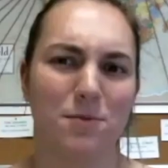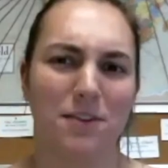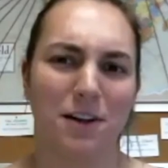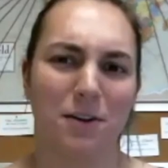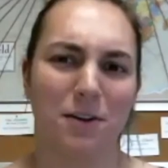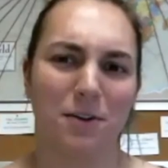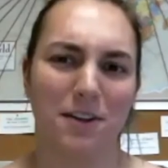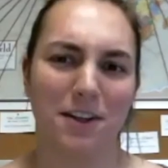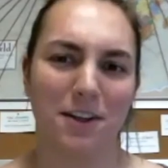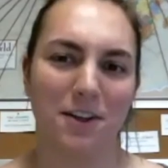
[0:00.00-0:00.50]

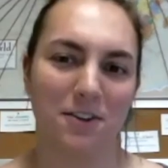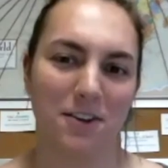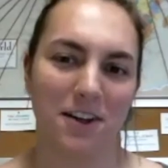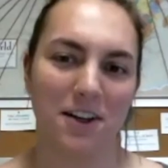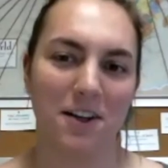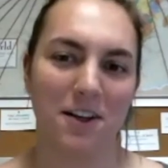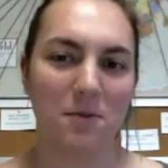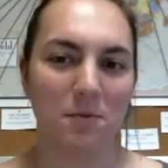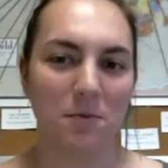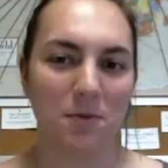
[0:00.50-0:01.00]
really
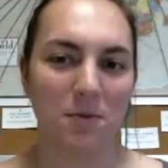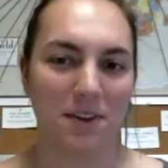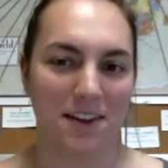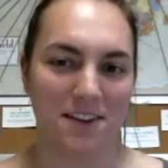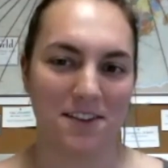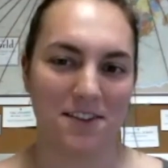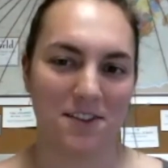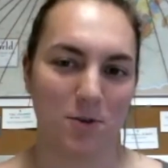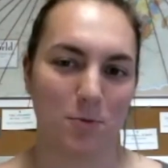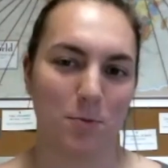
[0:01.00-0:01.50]
great
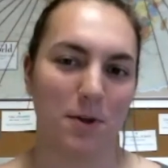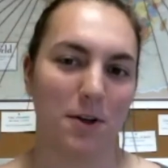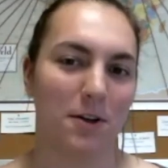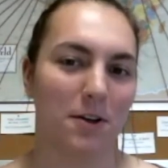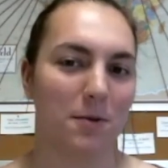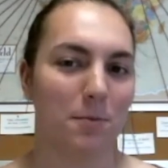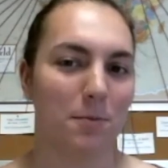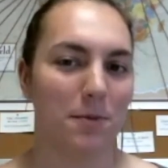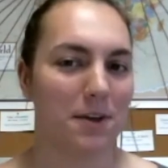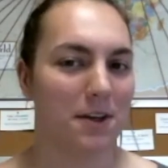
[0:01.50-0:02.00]
place to
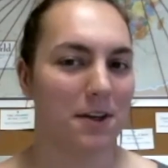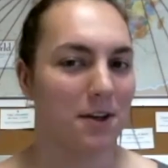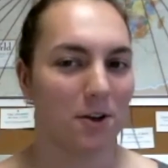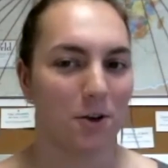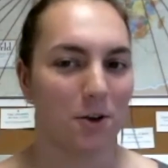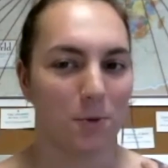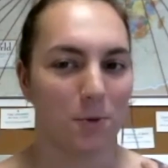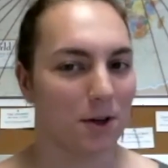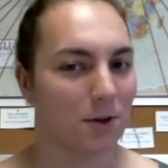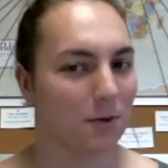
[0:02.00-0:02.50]
be
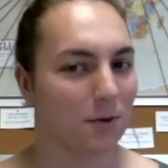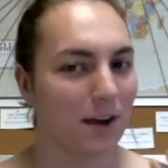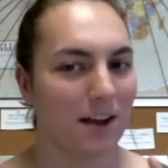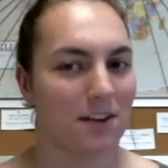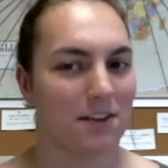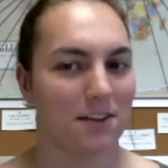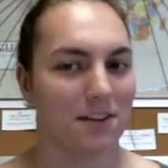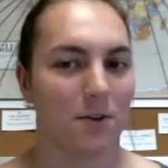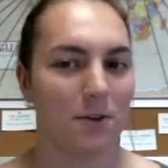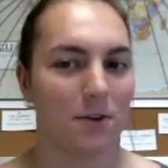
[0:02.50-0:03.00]

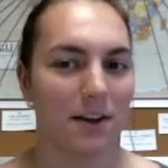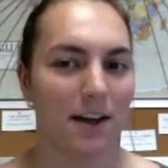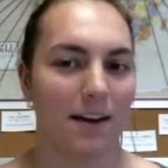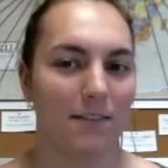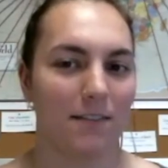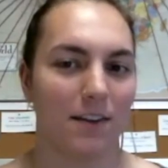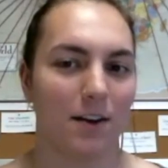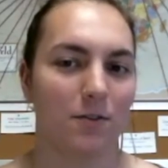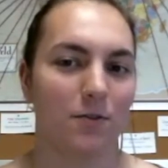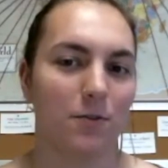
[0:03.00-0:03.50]
career-wise, though, to
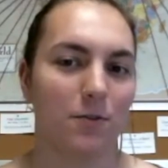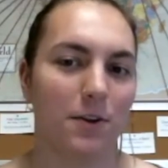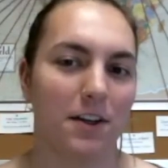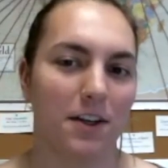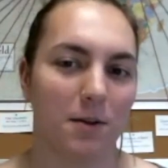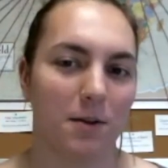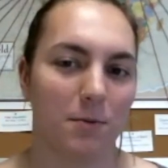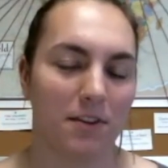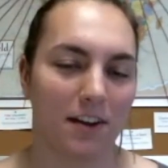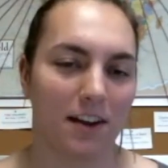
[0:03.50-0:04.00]
have that
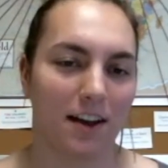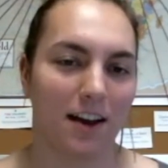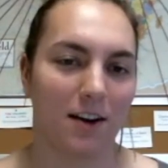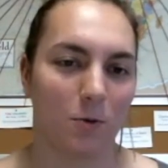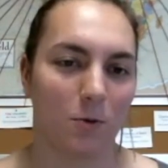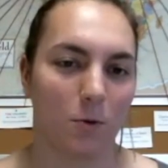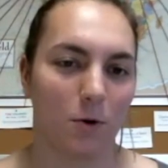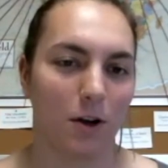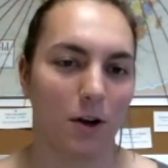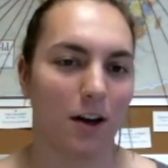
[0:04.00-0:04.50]
freedom to kind
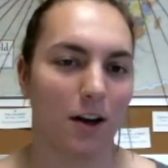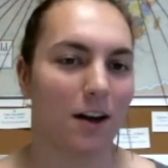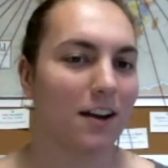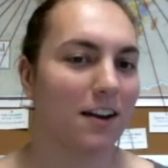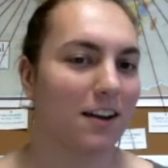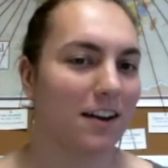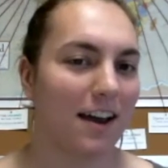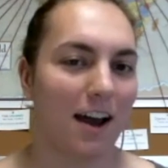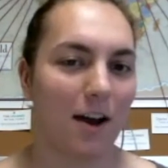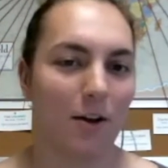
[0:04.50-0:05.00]
of work
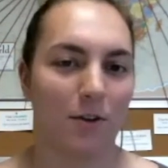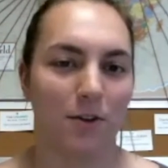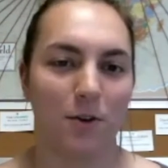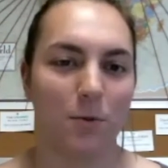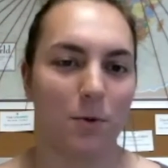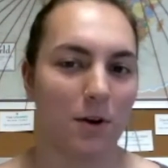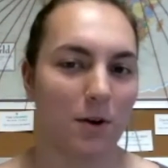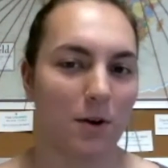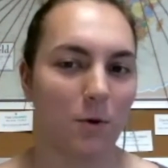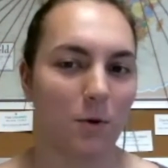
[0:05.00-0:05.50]
how you
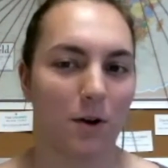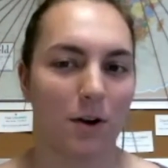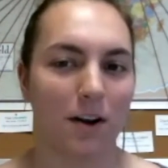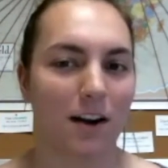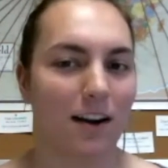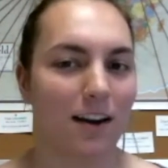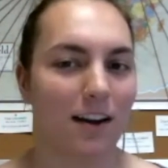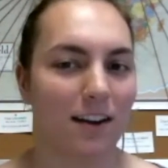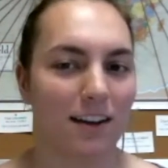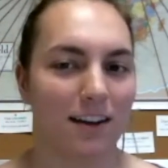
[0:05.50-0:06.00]
want to work
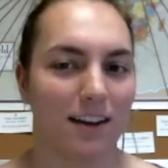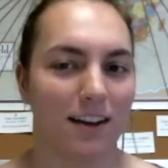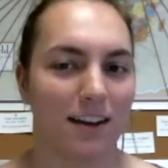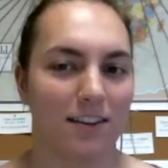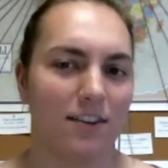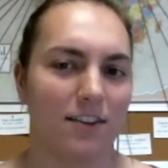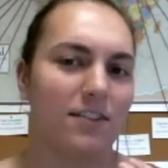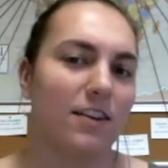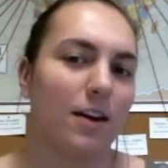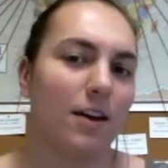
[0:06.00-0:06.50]

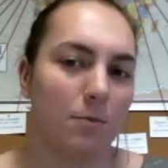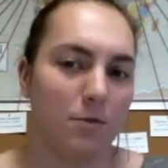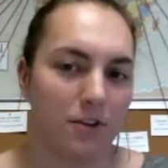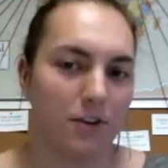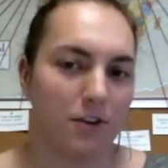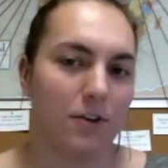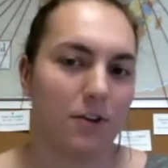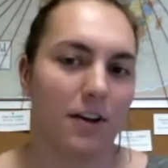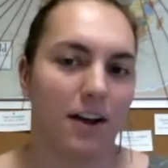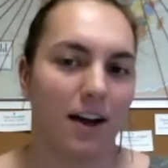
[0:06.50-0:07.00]
to some
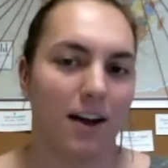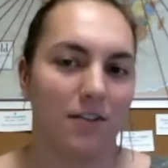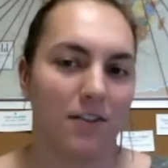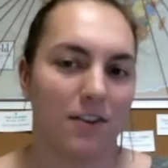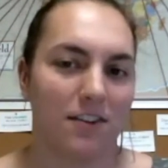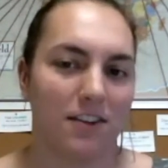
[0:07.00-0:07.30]
degree. Obviously,